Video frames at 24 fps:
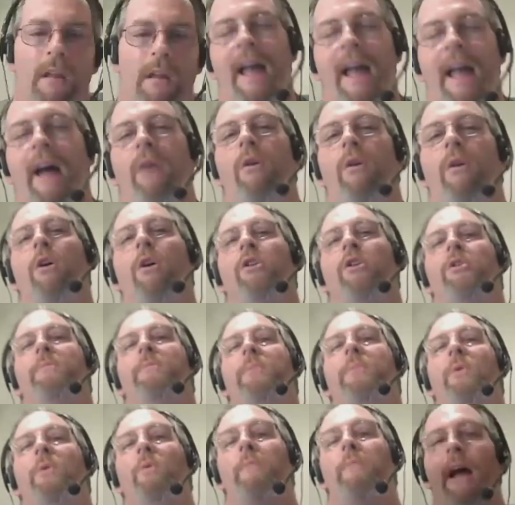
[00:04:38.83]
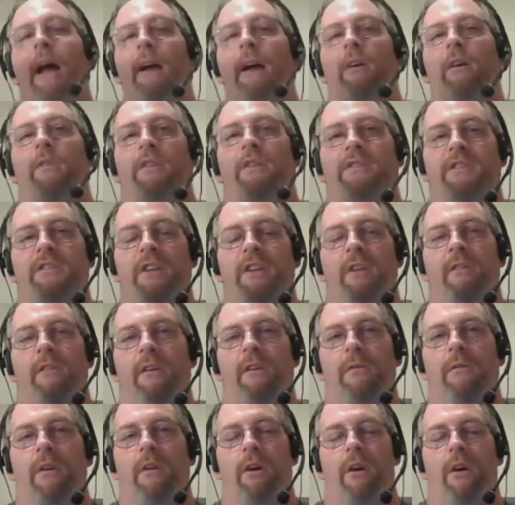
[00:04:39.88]
and like how hard you pull back on the
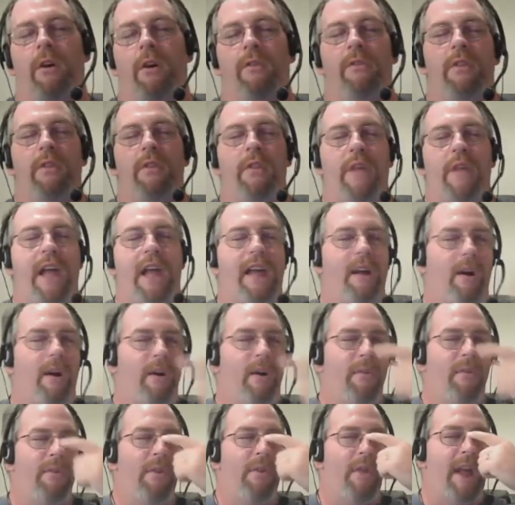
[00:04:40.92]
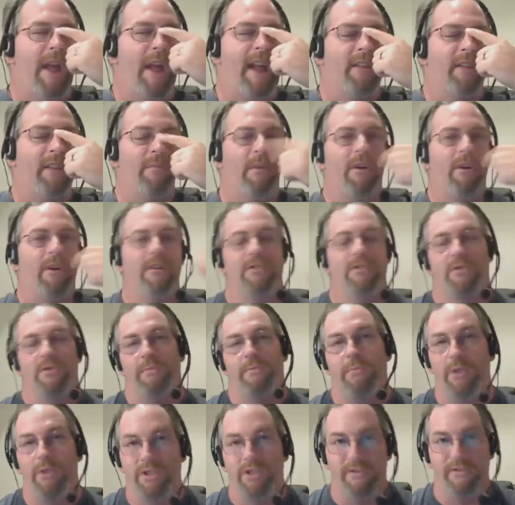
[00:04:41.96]
steering, on the handlebars or
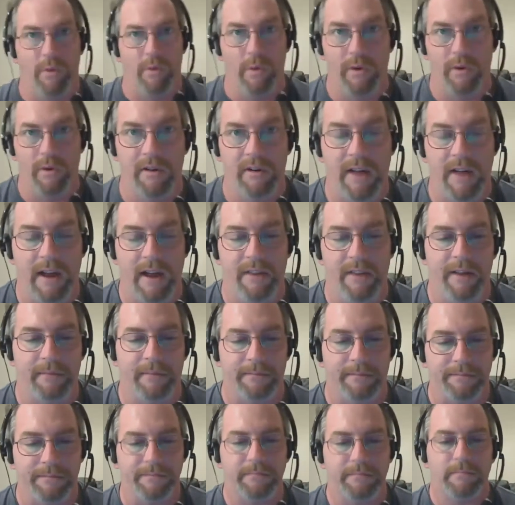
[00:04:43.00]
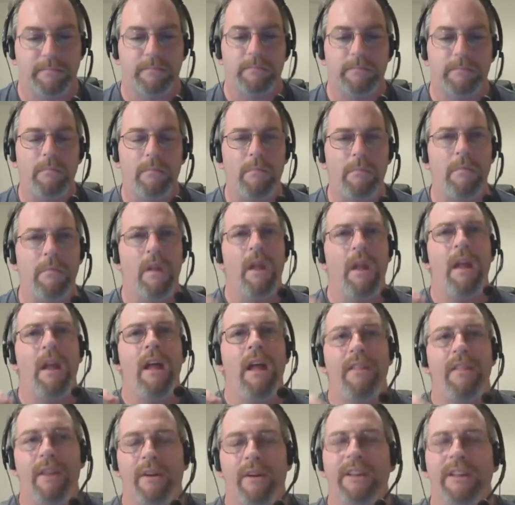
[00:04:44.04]
push forward kind of thing.
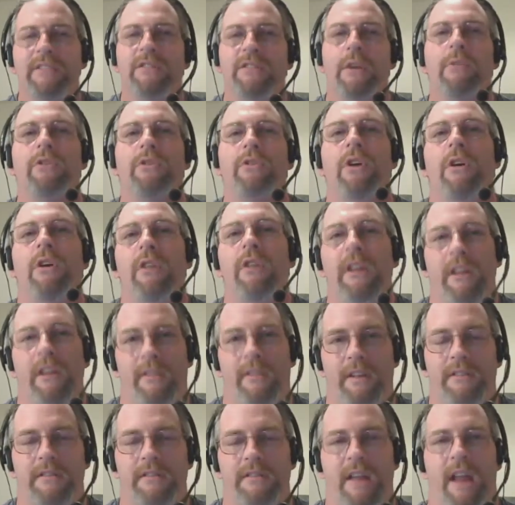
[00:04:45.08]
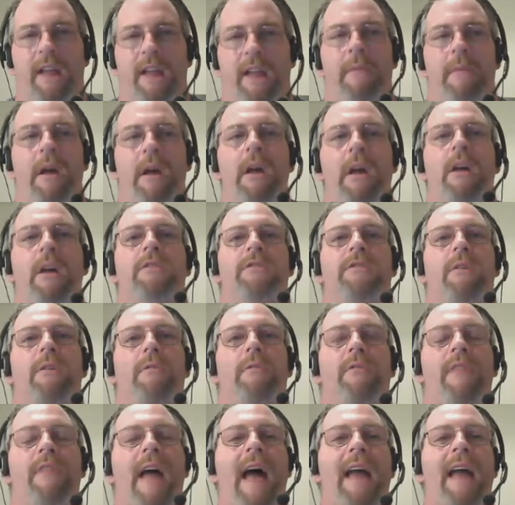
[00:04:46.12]
There is no turning in this game,
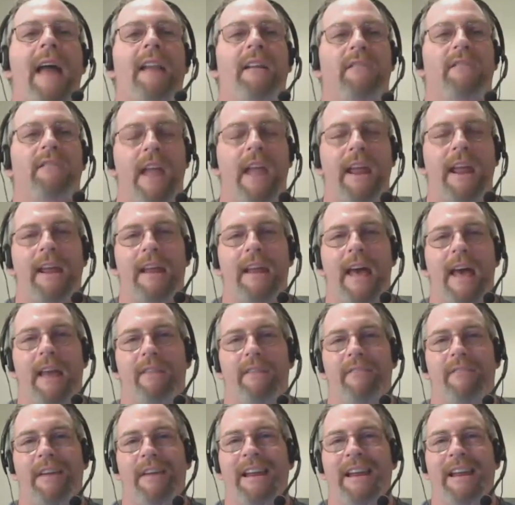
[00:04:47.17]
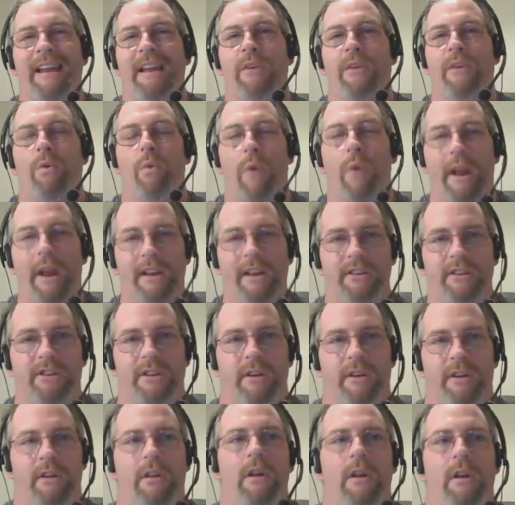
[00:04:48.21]
so that is taken out of the
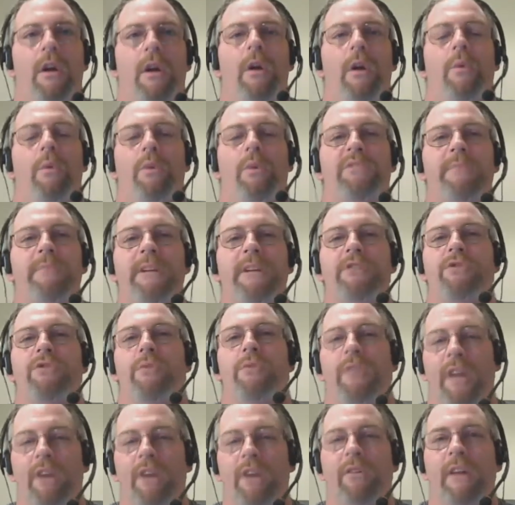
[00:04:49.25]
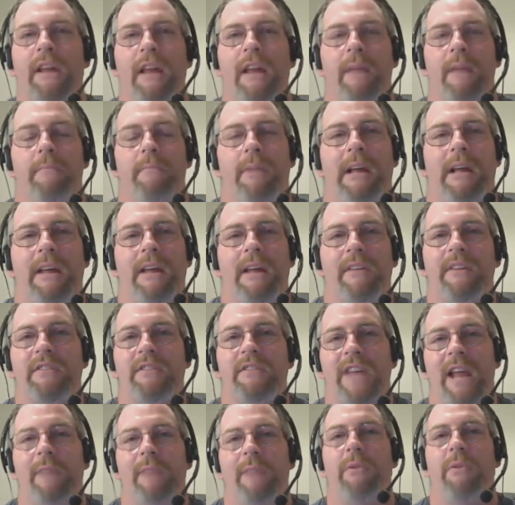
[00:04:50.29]
equation, which means you literally can play this
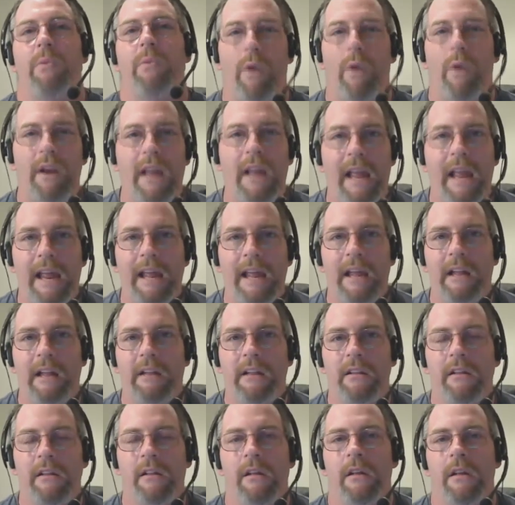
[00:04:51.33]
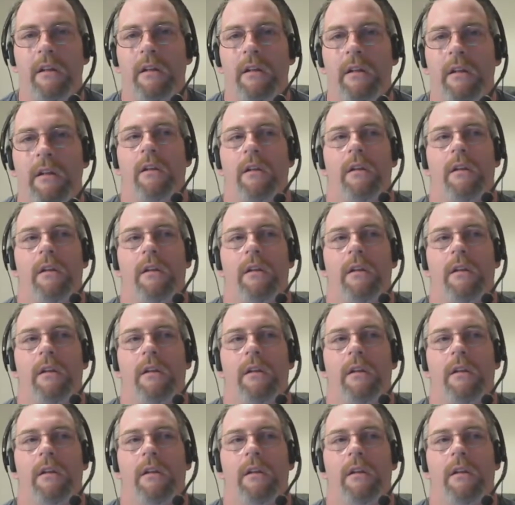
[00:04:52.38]
game with one hand